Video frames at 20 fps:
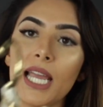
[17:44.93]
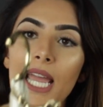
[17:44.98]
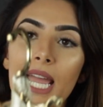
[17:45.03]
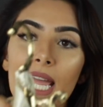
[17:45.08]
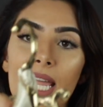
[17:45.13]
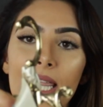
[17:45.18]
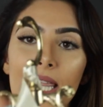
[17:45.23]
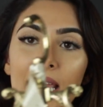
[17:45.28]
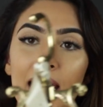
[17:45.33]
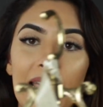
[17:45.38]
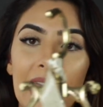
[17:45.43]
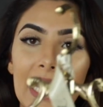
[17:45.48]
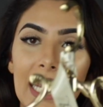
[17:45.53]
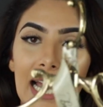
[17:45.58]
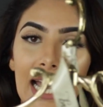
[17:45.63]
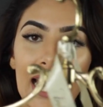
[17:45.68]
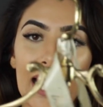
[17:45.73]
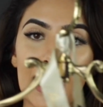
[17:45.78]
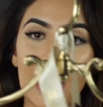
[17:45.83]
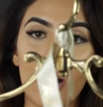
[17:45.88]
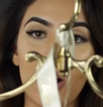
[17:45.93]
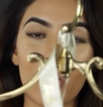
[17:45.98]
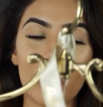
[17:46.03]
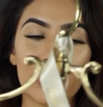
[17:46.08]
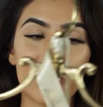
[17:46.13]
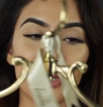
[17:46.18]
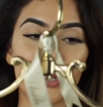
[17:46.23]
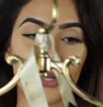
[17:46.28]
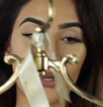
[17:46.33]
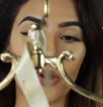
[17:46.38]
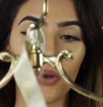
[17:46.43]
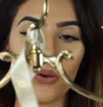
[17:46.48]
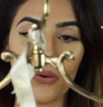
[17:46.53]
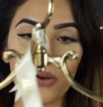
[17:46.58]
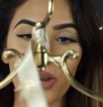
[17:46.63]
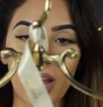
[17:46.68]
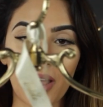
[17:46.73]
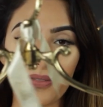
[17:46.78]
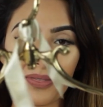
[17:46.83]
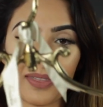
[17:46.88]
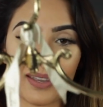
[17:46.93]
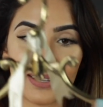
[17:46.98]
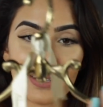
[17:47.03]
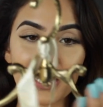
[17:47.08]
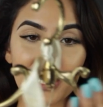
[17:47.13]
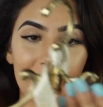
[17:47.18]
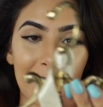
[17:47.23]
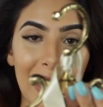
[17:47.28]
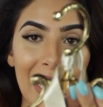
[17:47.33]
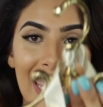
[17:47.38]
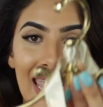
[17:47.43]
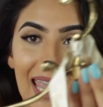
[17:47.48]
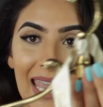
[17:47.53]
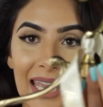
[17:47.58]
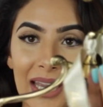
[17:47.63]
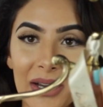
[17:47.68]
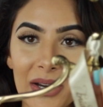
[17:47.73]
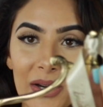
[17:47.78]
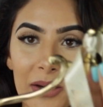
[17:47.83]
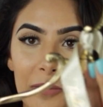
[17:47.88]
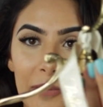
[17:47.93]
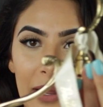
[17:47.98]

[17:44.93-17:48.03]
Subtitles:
And then I also got this as my hanger.